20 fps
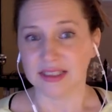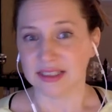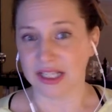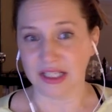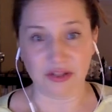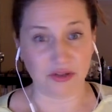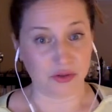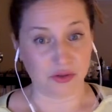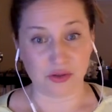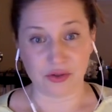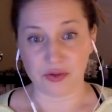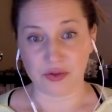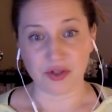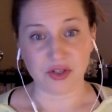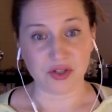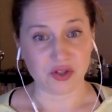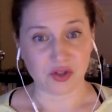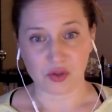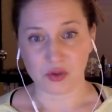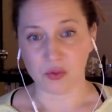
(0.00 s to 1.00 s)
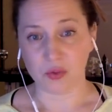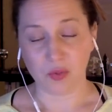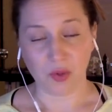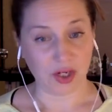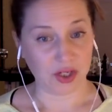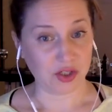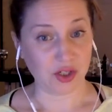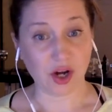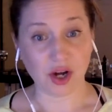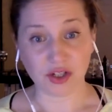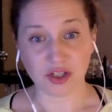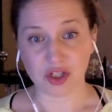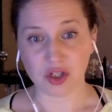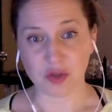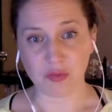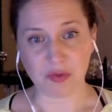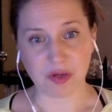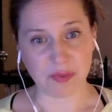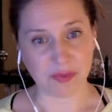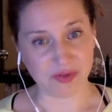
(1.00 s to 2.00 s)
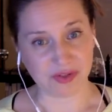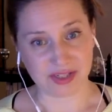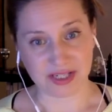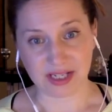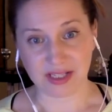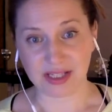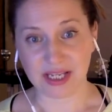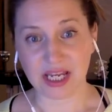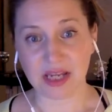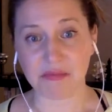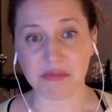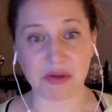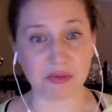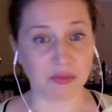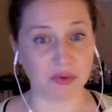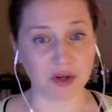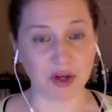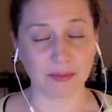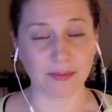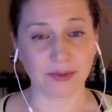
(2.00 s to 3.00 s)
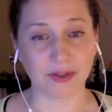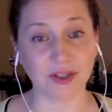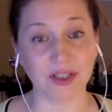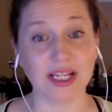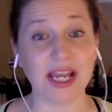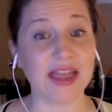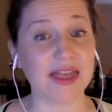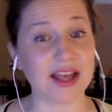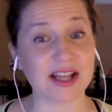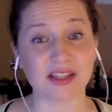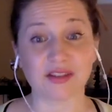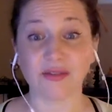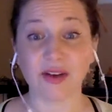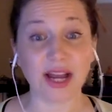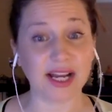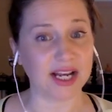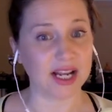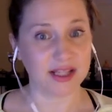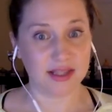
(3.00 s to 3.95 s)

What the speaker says: like, there are students who want to talk to you, people stay late, people come early, and that's fine.